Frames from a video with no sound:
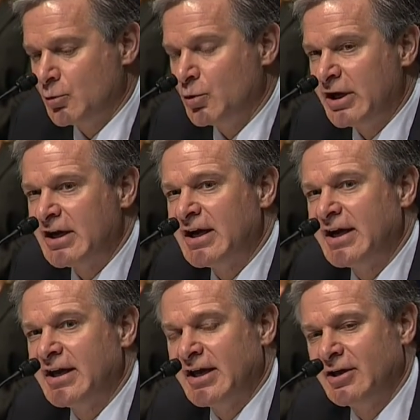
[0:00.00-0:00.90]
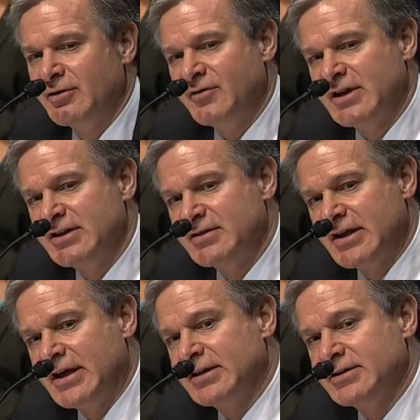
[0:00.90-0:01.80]
when I elevated
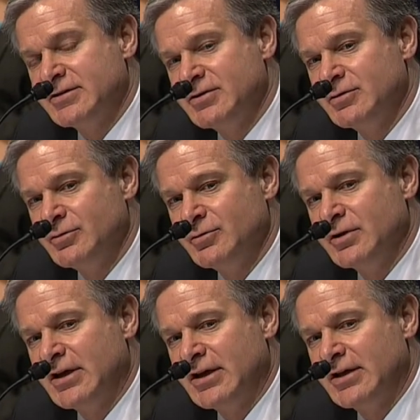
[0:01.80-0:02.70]
that to